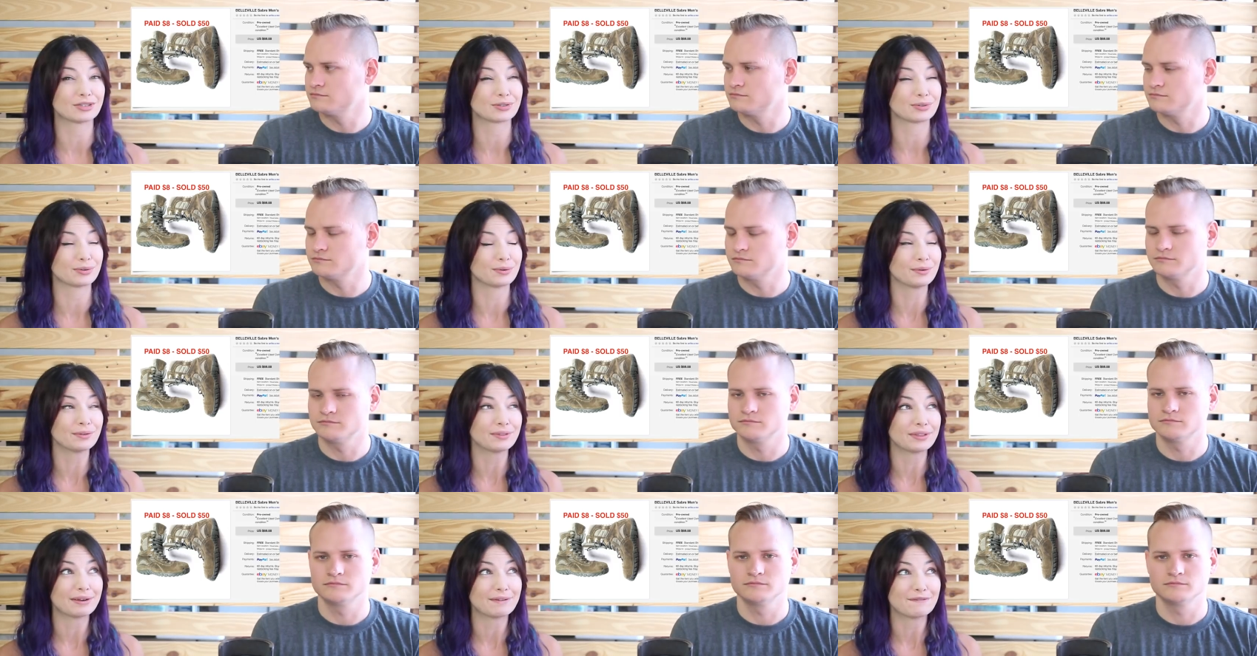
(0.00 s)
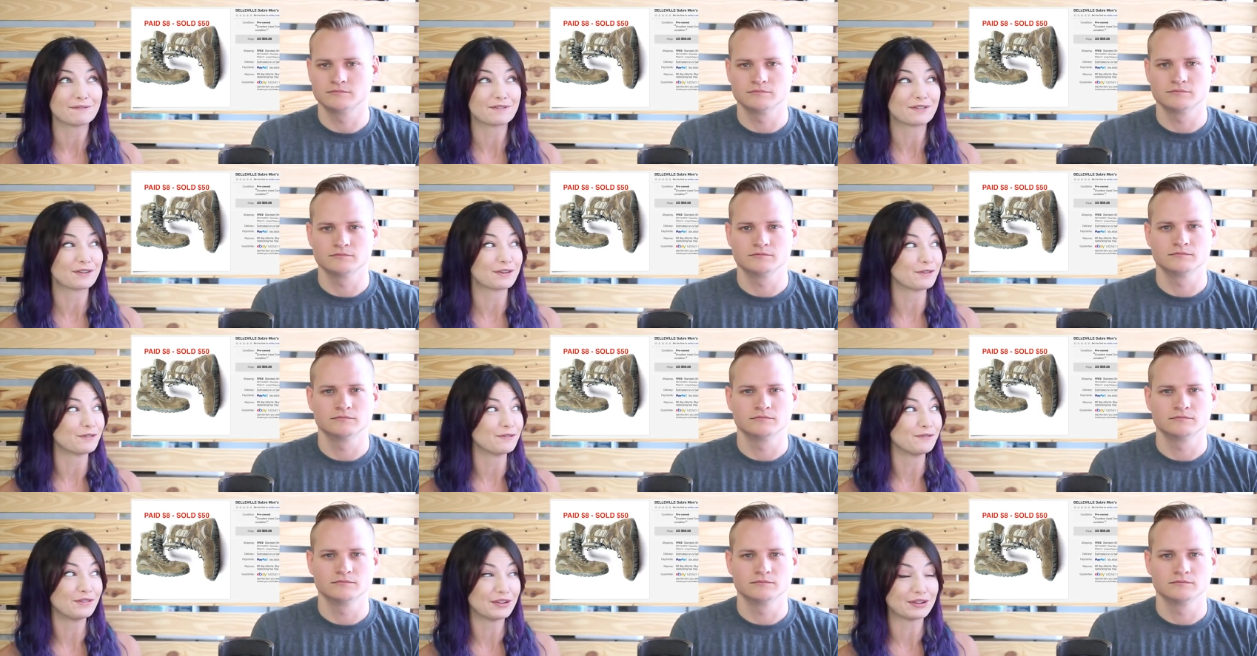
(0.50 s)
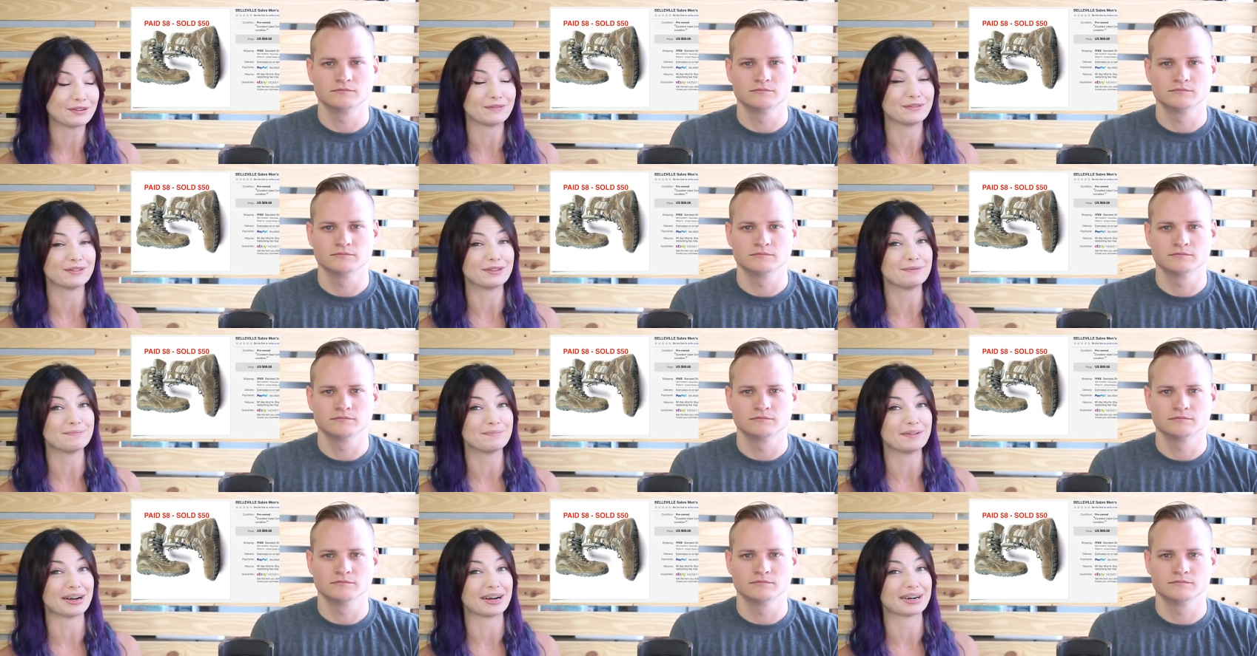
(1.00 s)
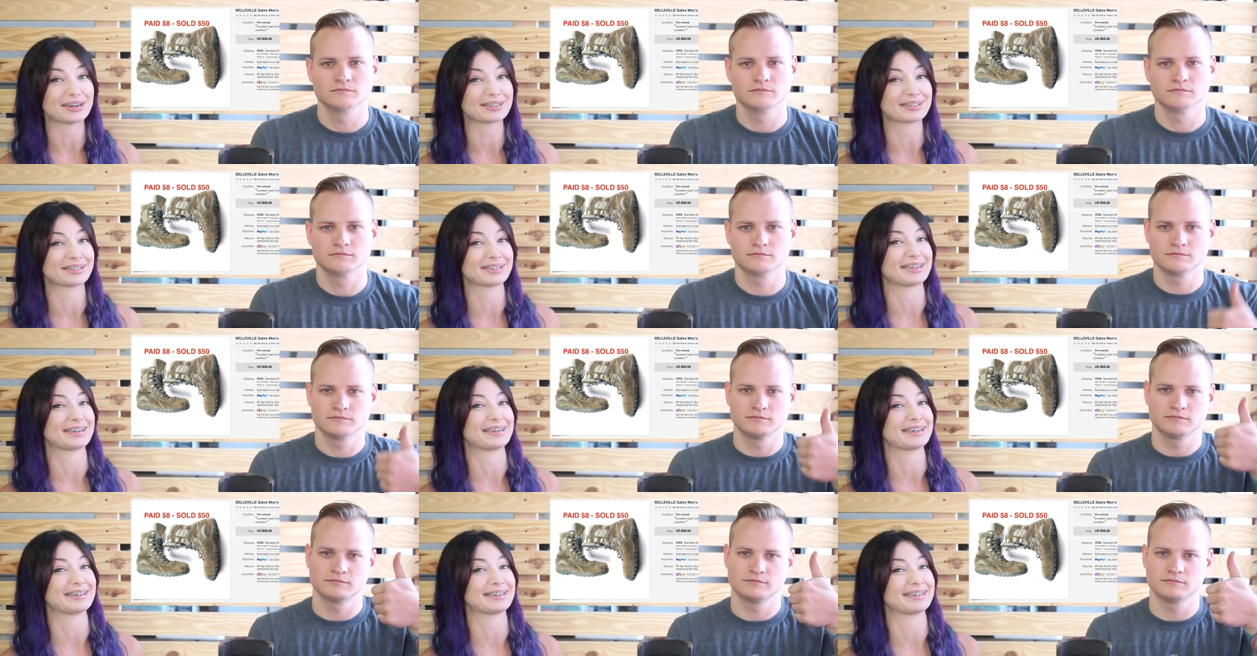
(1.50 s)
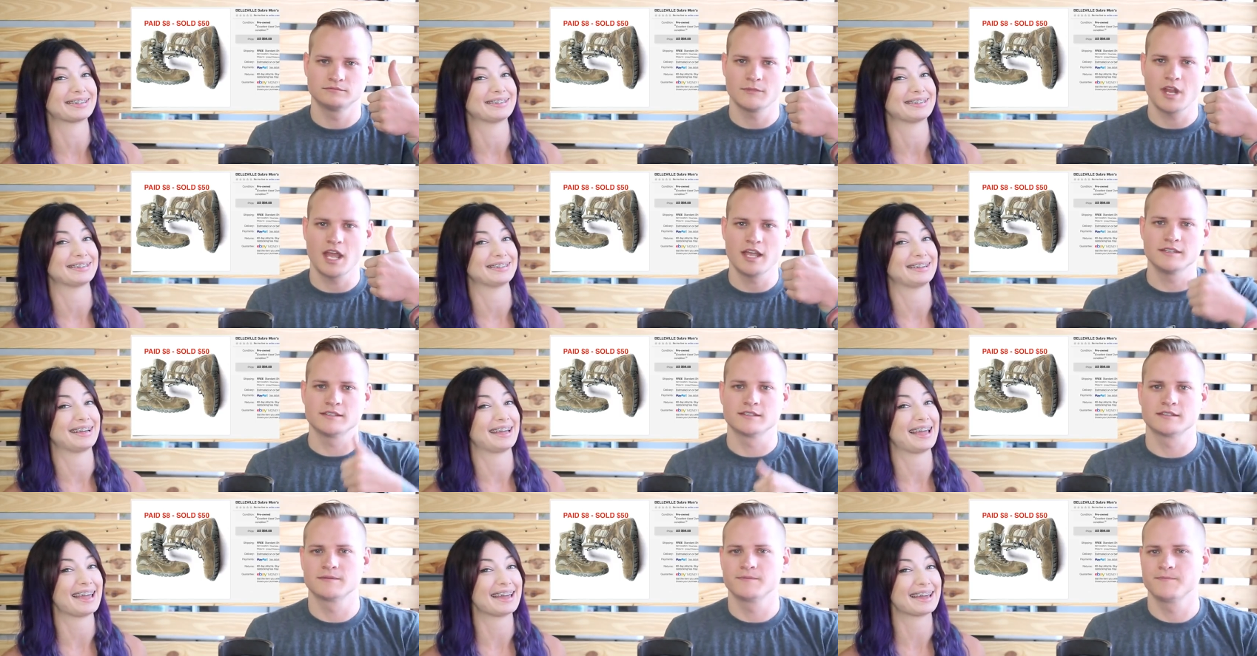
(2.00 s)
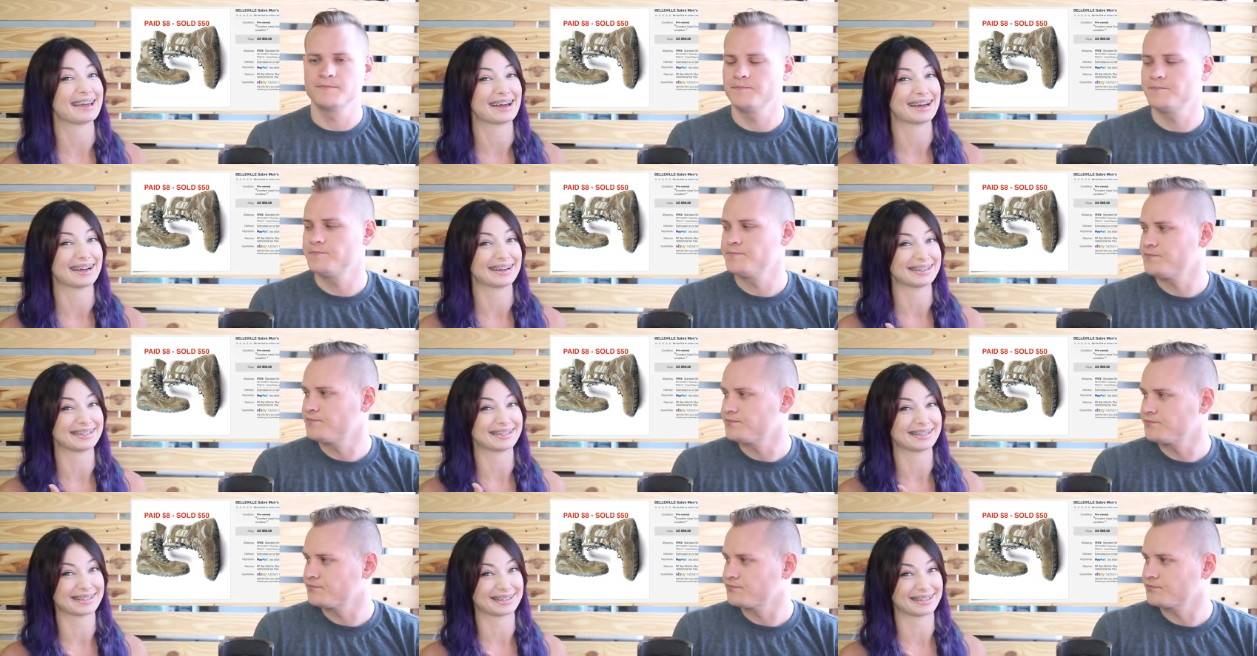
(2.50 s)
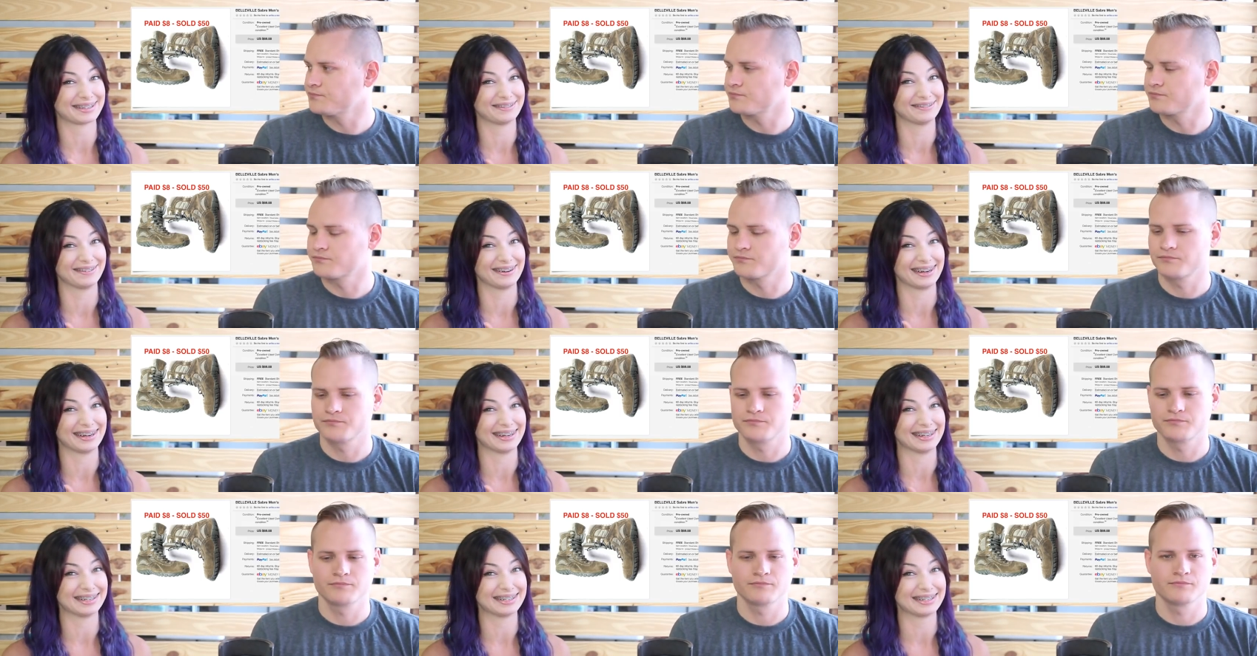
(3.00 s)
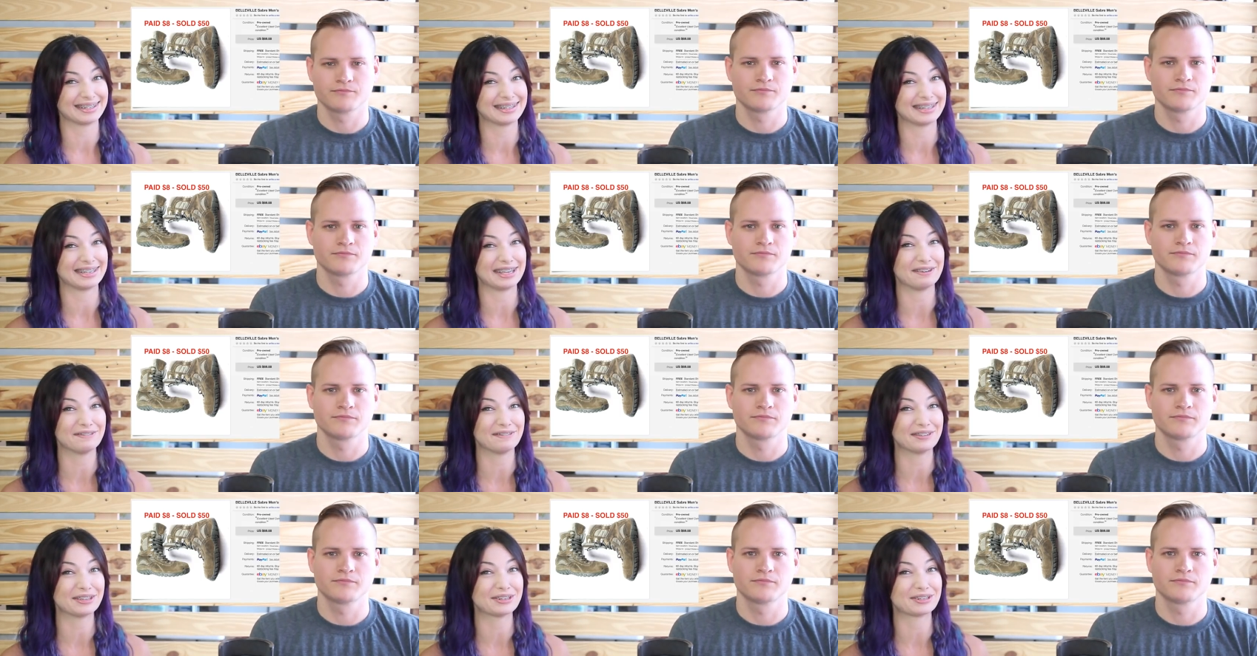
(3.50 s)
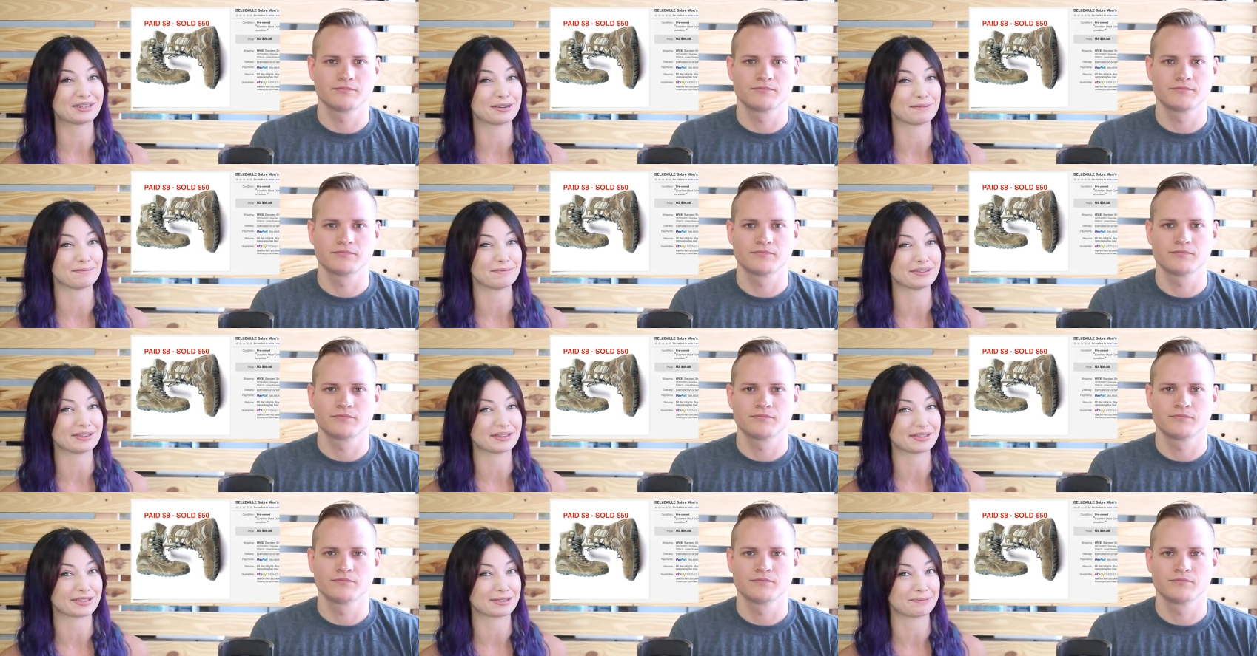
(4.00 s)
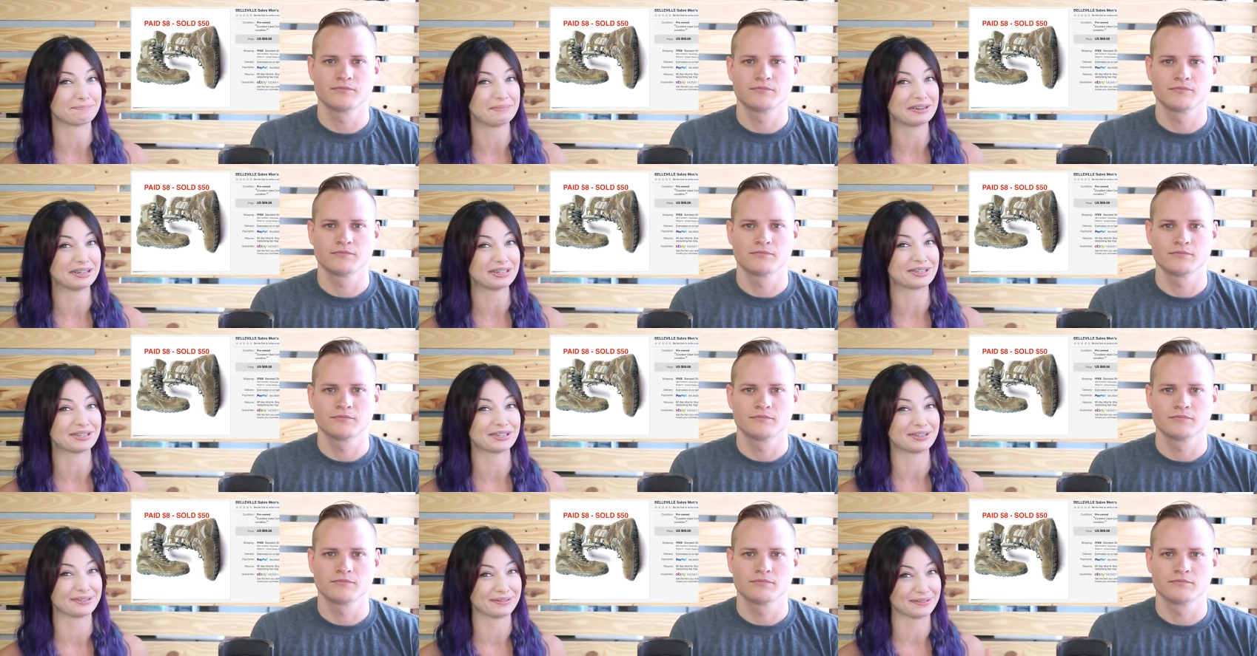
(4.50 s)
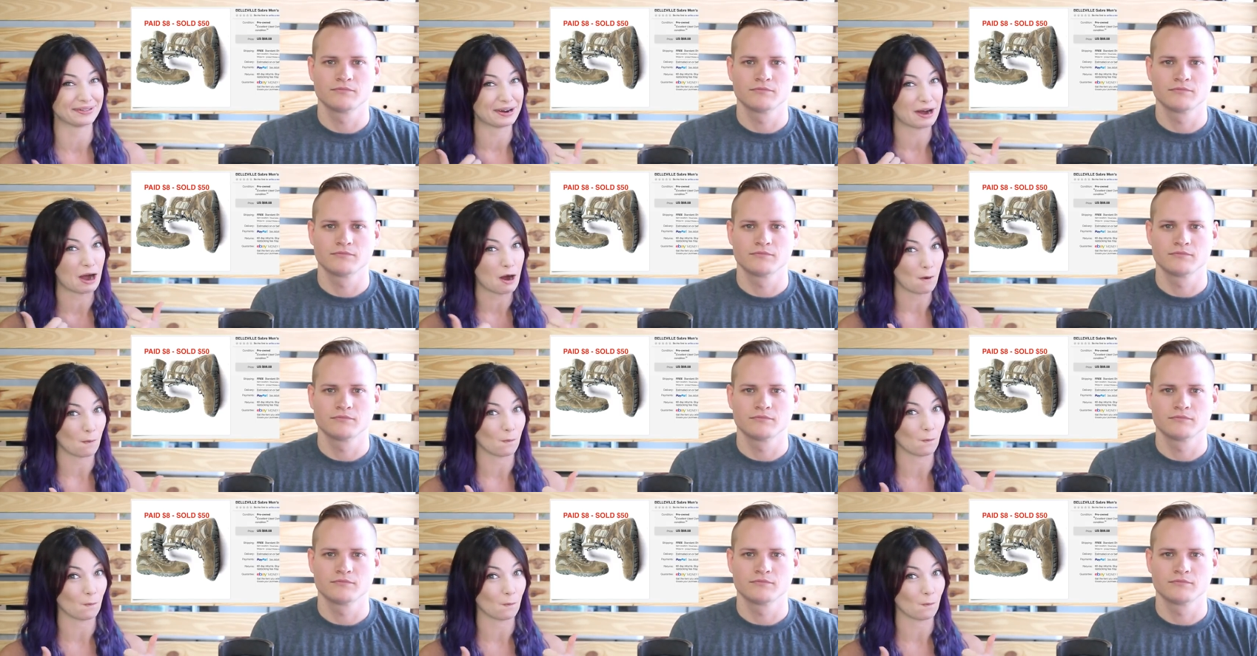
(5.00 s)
Speaker 1: sold them for fifty bucks. Like, nice. Hey guys, come on. Even though shipping's expensive,